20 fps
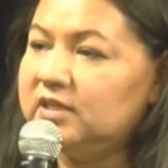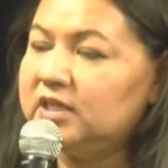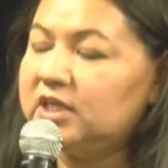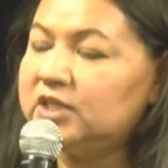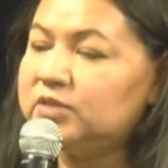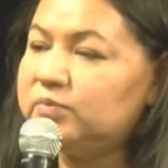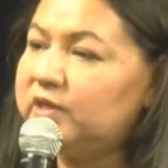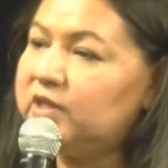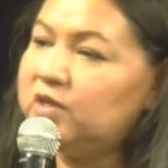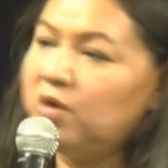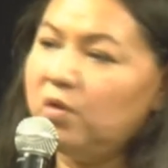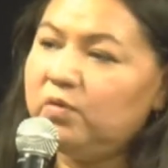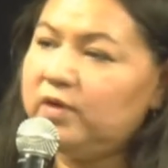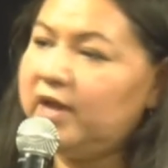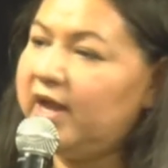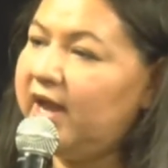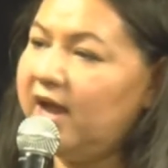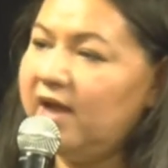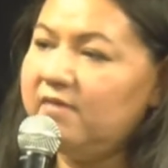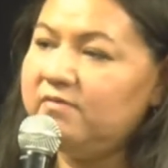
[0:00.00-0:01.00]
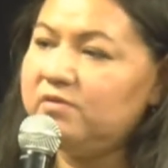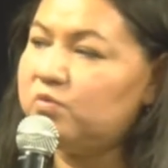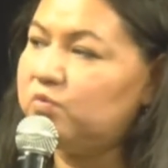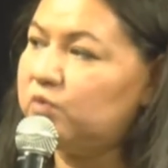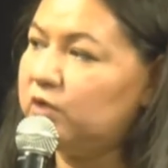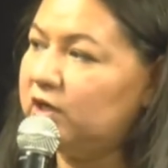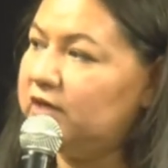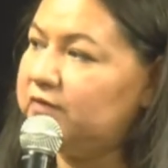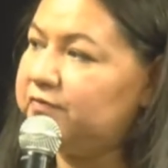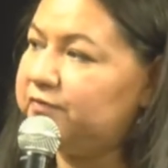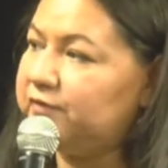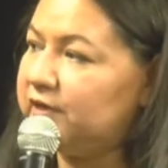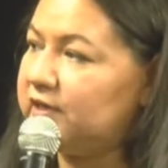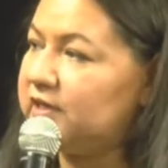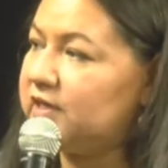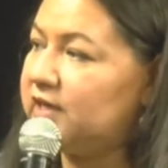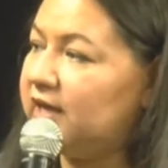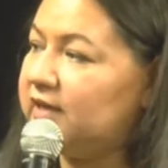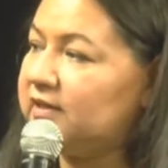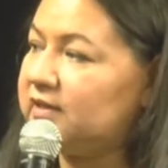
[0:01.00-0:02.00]
Because we don't have a word for
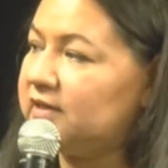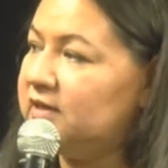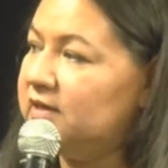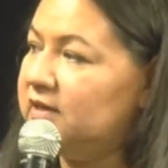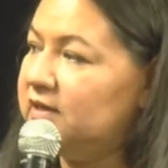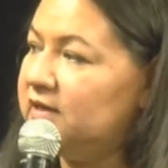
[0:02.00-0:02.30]
death.